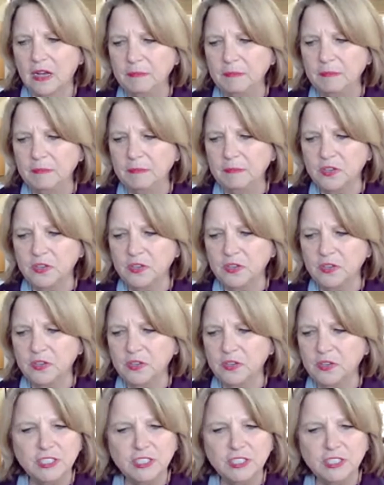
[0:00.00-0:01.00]
Could I just
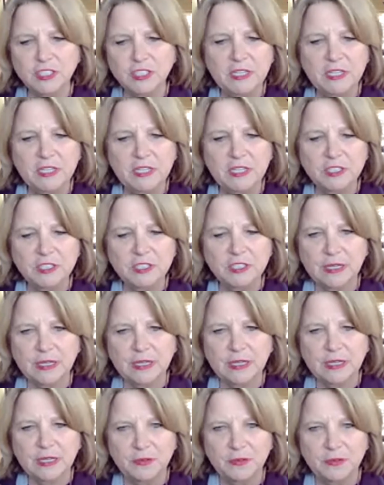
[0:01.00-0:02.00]
mention a couple of
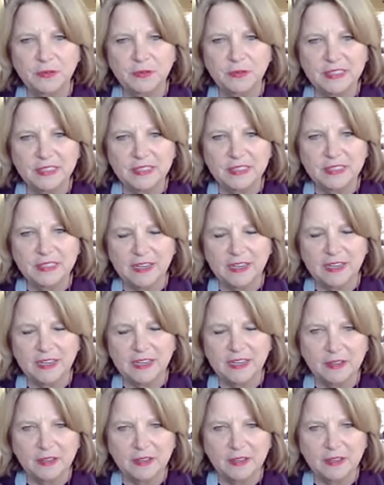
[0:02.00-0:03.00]
things, and then I think
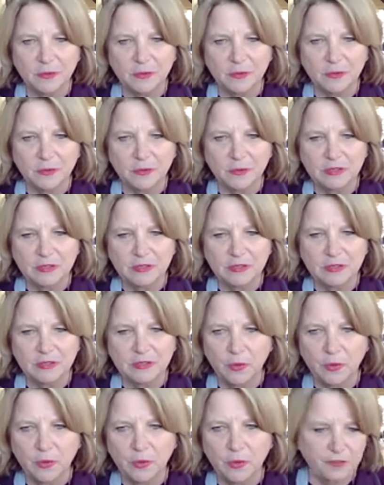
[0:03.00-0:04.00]
we can go to one more
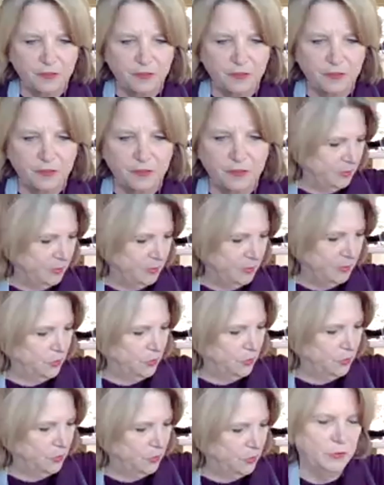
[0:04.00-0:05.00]
photo, and I know
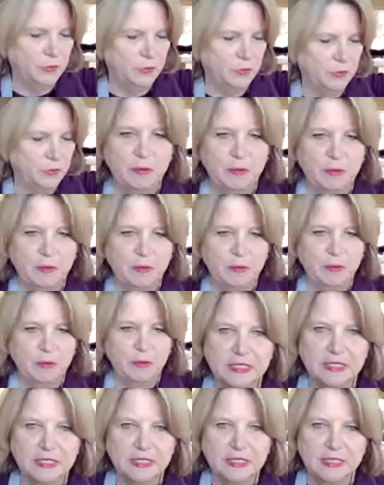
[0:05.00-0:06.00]
we're probably pressing up
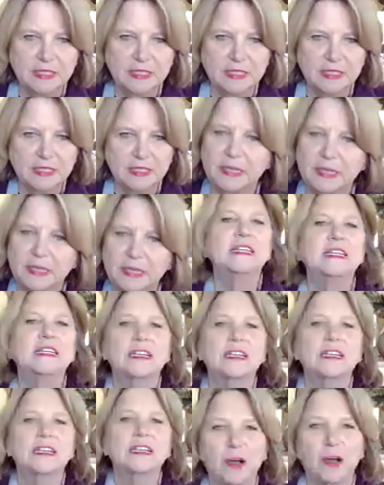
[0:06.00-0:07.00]
against the end of the hour
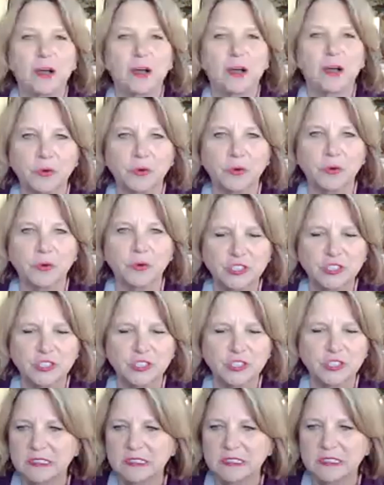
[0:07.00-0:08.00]
for questions.
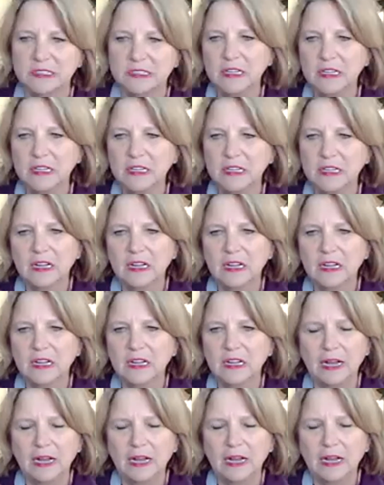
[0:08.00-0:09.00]

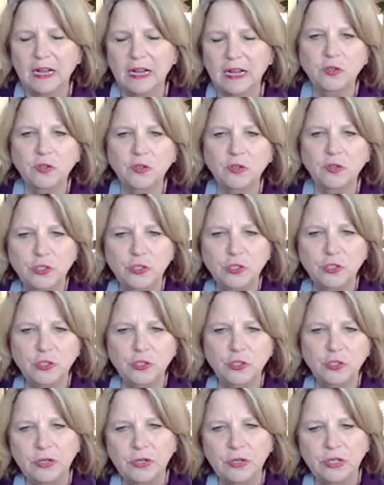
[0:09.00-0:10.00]
Could you
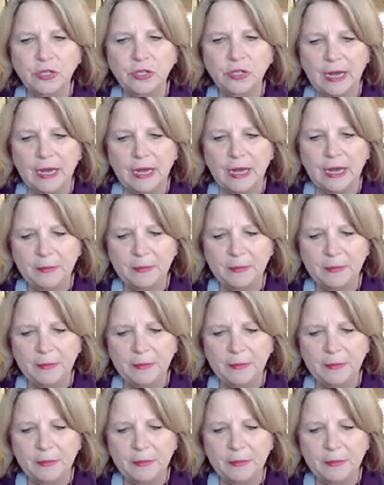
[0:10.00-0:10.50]
pull up,